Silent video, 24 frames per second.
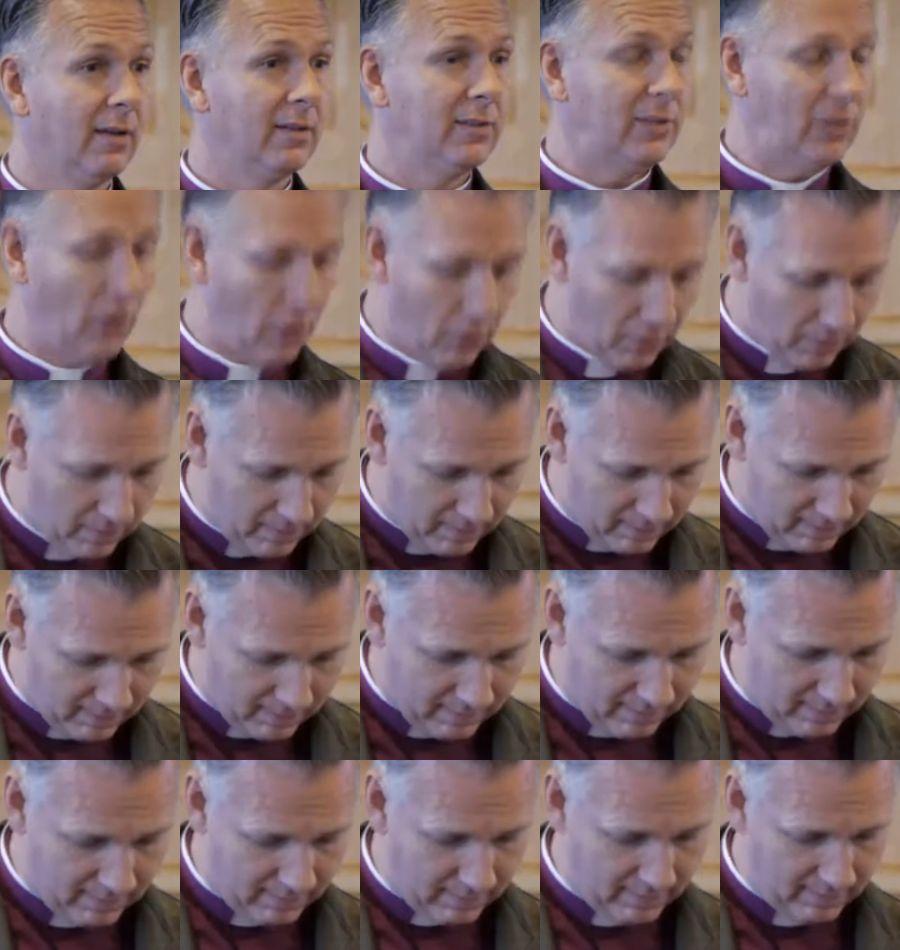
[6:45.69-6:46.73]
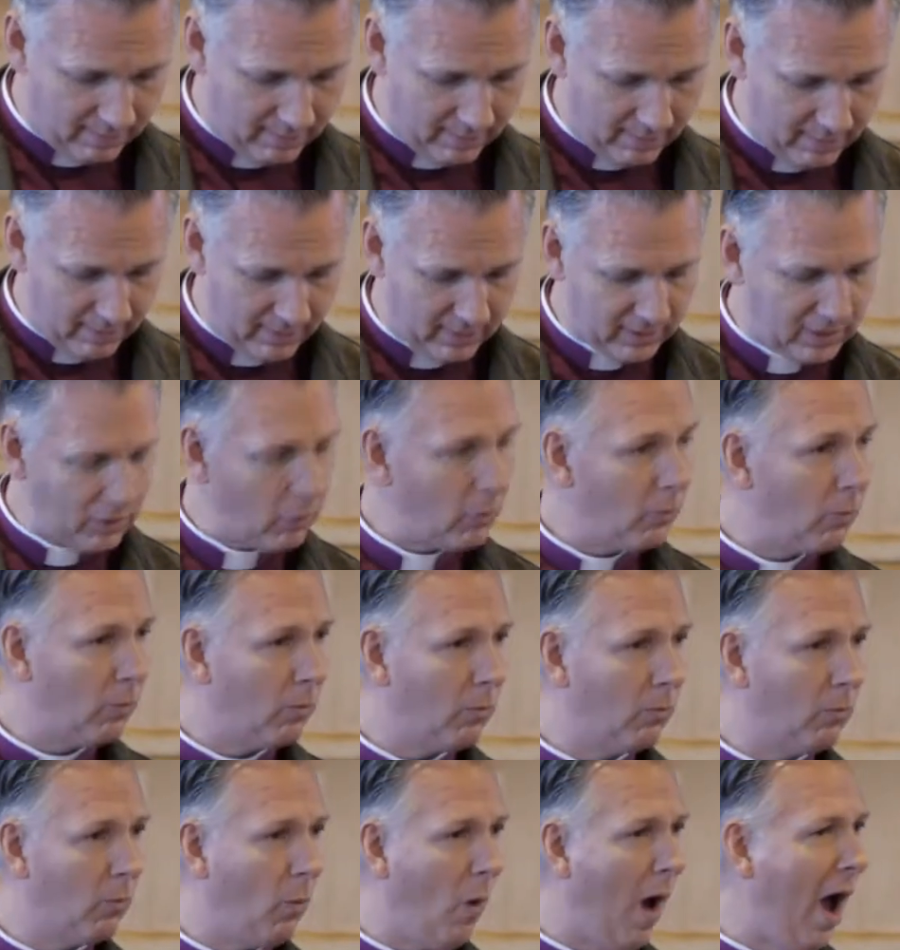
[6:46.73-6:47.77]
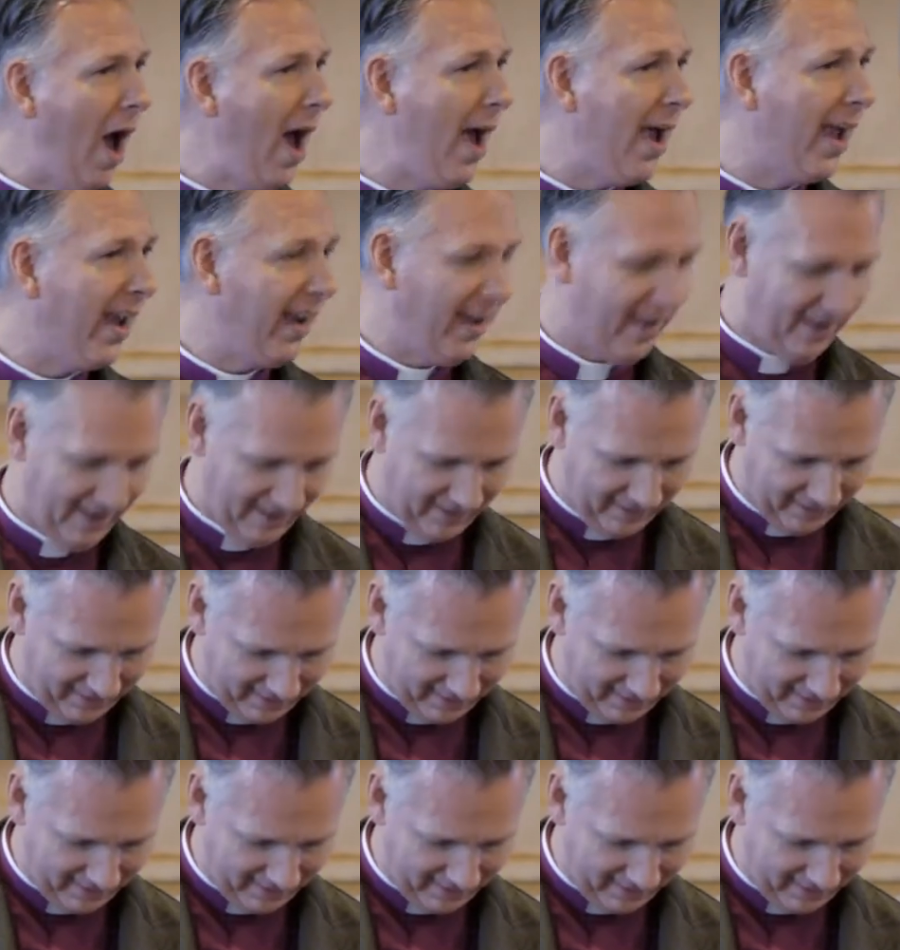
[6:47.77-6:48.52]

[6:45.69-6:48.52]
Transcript: So, so why?